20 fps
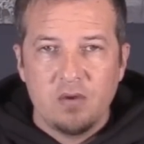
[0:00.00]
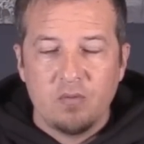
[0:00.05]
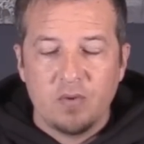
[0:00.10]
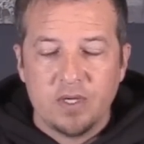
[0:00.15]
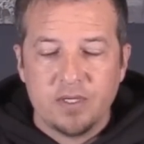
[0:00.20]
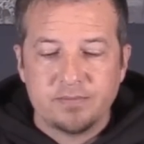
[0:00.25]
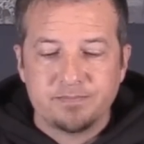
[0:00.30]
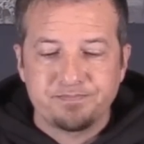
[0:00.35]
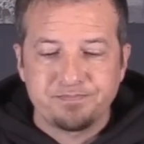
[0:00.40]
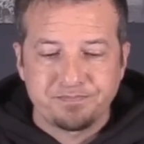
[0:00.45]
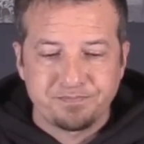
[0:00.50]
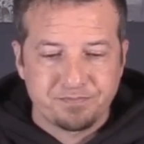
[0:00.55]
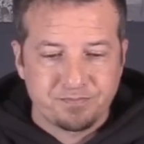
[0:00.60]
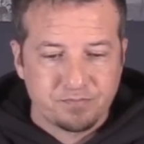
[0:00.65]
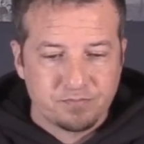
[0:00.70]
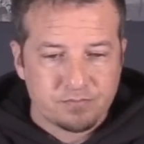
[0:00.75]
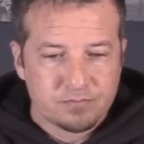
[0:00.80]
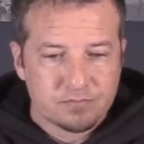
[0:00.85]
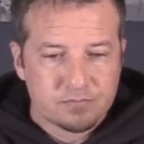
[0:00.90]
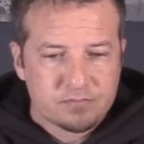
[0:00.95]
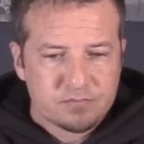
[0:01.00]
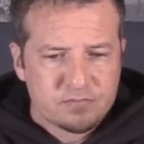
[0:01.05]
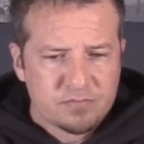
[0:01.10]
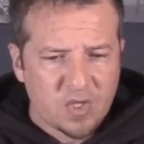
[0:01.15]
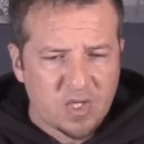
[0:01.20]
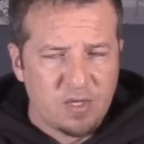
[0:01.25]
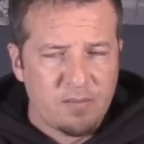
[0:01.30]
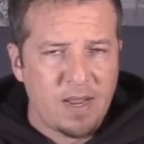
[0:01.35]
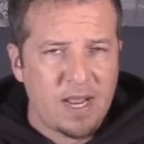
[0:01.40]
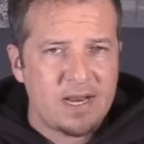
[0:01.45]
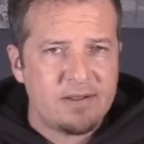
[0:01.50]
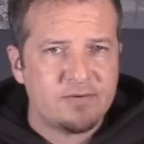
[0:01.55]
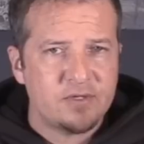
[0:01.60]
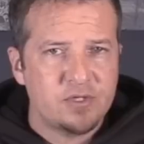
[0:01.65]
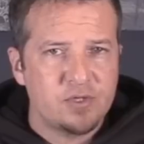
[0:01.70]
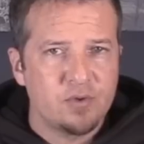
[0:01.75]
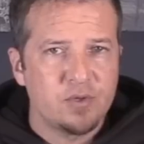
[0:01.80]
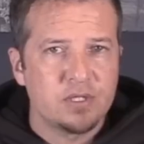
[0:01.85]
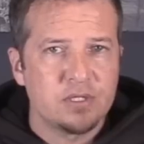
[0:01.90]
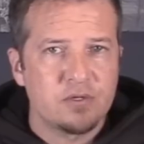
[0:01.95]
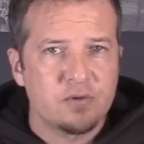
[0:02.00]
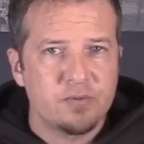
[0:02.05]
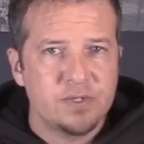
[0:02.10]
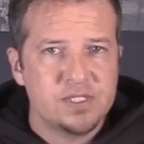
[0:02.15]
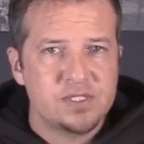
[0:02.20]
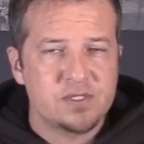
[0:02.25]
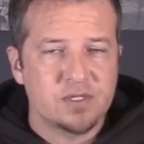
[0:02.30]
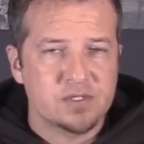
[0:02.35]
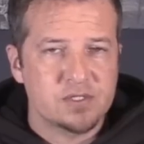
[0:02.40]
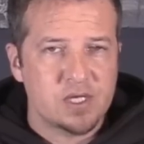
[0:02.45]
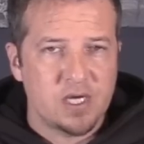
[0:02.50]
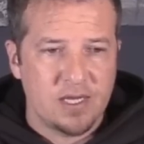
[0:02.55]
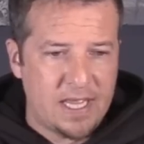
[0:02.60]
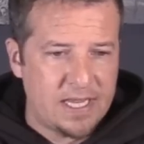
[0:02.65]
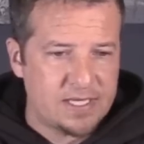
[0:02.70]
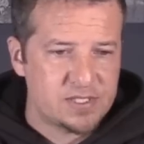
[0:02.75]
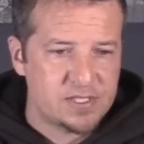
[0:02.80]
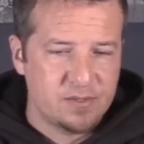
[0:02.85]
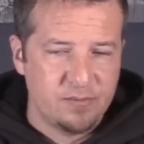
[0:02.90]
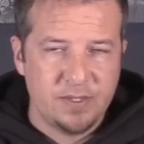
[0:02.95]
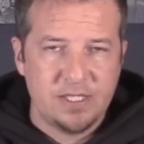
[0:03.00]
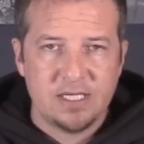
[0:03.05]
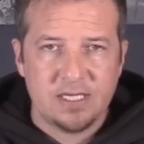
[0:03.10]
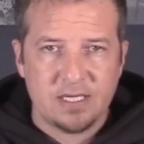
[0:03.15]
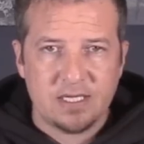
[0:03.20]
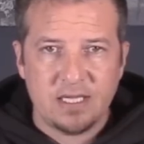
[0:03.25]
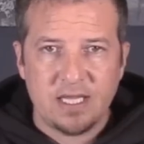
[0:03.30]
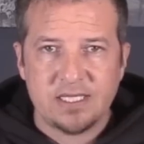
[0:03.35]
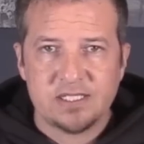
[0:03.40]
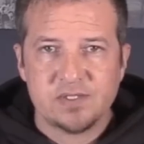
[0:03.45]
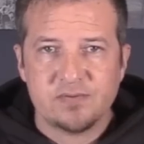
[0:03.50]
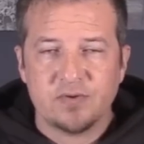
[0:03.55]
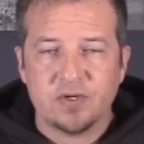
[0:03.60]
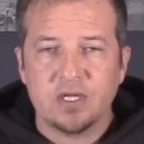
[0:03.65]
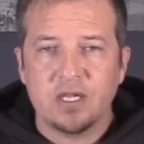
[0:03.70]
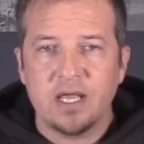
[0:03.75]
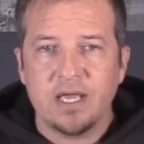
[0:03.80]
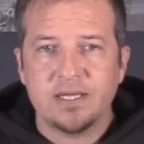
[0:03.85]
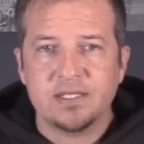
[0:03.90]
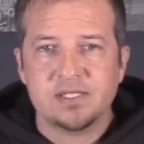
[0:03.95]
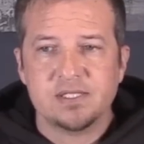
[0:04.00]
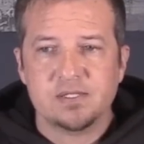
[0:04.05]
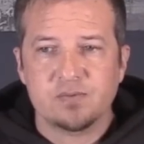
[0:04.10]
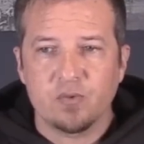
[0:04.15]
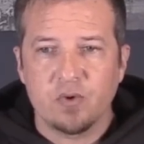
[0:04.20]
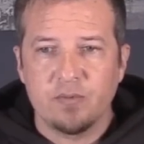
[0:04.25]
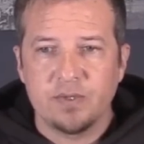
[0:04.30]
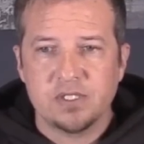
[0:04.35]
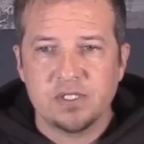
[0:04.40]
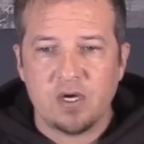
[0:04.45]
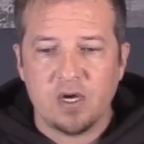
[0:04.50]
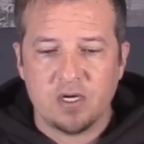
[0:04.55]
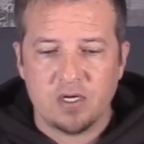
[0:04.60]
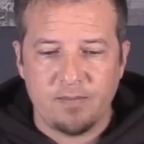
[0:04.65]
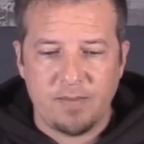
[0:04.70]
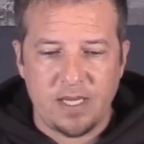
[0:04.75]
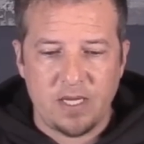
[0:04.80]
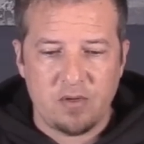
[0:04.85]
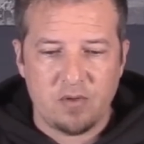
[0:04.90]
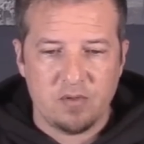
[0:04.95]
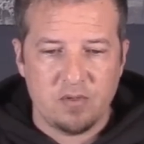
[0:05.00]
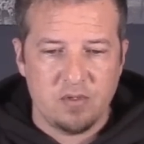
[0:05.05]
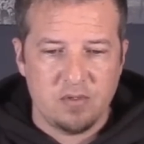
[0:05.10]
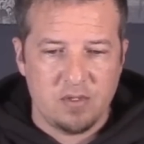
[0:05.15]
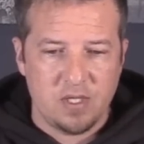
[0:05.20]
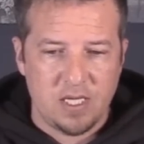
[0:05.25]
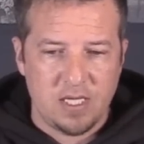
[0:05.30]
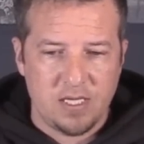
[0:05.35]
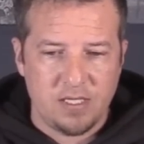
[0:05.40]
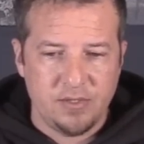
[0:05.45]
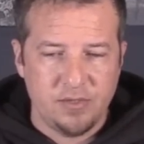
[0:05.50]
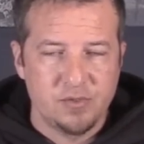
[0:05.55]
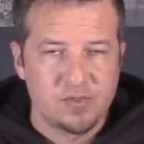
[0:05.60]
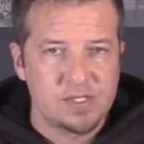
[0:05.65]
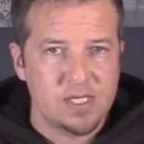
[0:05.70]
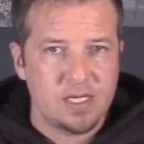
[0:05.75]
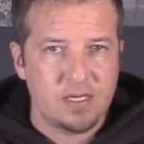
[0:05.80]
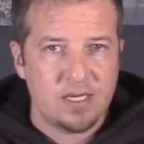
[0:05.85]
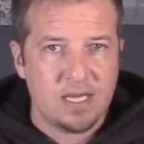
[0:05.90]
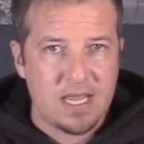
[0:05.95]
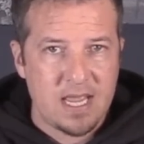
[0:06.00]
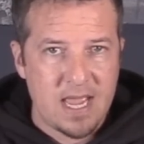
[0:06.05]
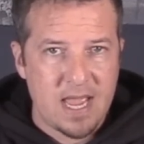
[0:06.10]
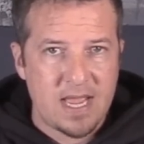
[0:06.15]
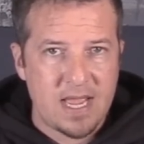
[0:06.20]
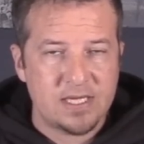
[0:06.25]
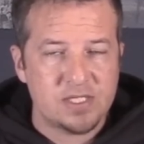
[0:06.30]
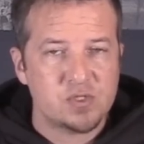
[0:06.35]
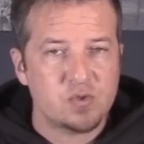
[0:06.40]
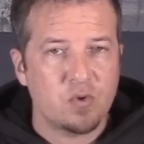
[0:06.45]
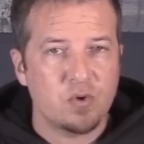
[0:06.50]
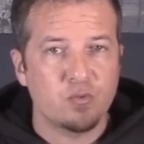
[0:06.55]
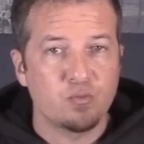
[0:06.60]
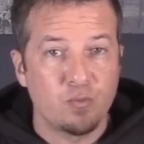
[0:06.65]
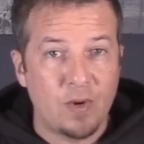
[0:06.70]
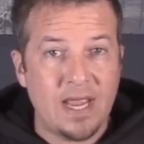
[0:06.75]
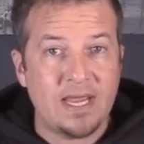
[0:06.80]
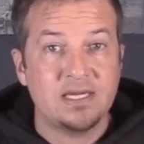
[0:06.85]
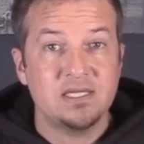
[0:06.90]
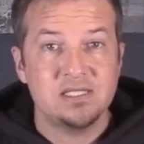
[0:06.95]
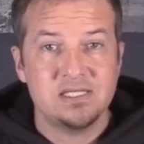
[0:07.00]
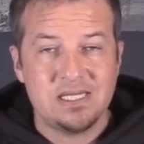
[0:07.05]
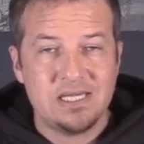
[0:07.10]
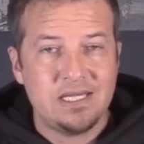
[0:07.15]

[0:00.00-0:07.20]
Well, you might have to do a little research. Uh, actually, we did a class for clients where we talked about uh, using cash or Reg